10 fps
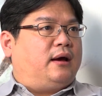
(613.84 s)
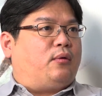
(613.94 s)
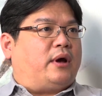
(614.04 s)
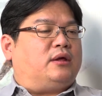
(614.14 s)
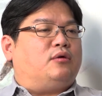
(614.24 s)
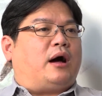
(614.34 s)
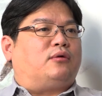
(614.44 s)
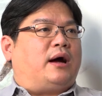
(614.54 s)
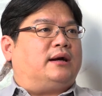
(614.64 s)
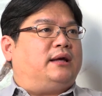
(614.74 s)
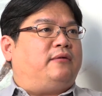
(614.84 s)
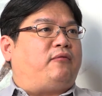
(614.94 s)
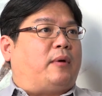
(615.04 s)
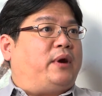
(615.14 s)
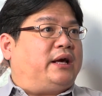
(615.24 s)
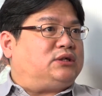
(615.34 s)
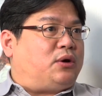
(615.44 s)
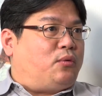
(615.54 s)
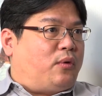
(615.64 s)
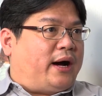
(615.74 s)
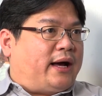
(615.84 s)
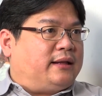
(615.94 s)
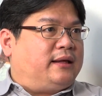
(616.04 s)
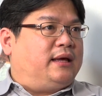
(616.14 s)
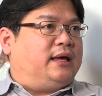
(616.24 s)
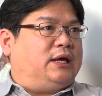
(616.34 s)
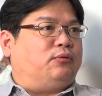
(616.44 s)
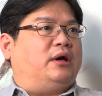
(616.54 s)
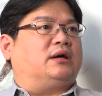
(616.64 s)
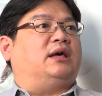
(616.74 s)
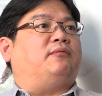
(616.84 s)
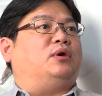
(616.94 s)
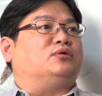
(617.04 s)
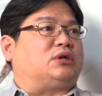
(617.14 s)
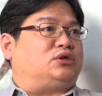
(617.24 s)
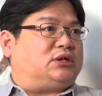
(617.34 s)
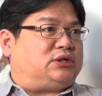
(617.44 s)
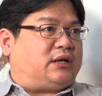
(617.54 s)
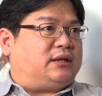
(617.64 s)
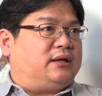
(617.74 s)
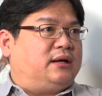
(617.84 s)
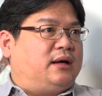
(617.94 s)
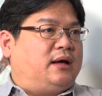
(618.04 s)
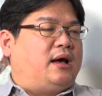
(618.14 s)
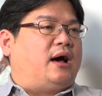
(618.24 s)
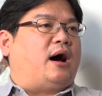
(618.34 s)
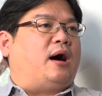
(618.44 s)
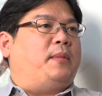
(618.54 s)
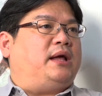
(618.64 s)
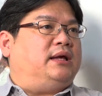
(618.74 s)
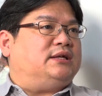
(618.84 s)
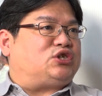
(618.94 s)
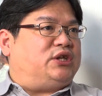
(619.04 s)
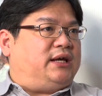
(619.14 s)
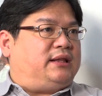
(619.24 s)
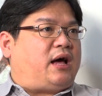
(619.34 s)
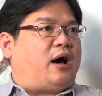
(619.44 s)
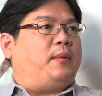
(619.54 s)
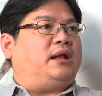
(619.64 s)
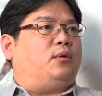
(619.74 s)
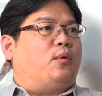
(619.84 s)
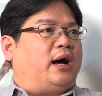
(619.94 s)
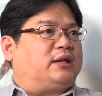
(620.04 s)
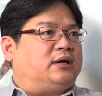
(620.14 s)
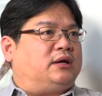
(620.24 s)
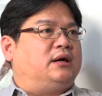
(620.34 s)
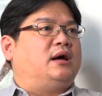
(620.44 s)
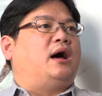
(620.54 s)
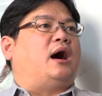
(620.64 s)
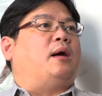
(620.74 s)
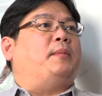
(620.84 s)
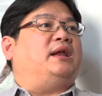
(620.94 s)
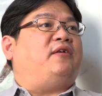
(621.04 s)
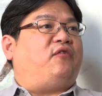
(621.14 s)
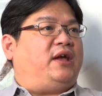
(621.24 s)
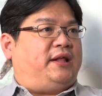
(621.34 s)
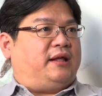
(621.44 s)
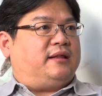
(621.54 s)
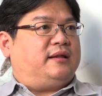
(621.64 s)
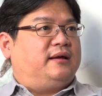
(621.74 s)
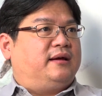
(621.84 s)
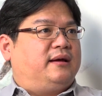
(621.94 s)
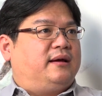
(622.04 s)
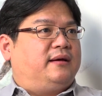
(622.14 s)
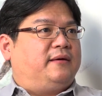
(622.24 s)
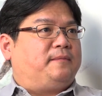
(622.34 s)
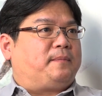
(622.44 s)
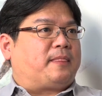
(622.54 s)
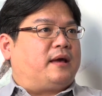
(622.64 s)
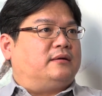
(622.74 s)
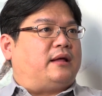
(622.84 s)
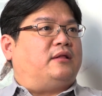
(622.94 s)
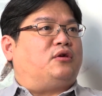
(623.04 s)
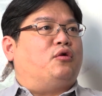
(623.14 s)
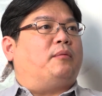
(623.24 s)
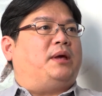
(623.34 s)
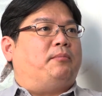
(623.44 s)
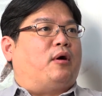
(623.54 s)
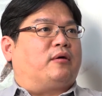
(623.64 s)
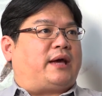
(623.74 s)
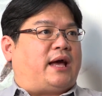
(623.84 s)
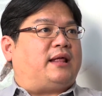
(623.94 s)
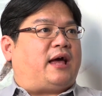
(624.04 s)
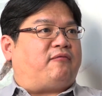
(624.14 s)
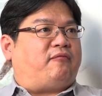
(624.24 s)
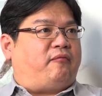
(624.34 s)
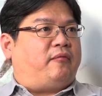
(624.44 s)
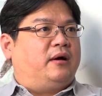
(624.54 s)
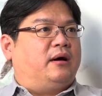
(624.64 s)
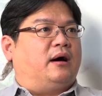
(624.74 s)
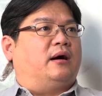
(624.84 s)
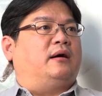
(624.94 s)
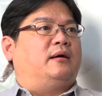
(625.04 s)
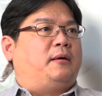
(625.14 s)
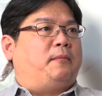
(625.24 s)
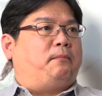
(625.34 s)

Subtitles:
When you are running formulation one, he will give you suggestion. How many steam, how many water, how many feeding, and your people can have a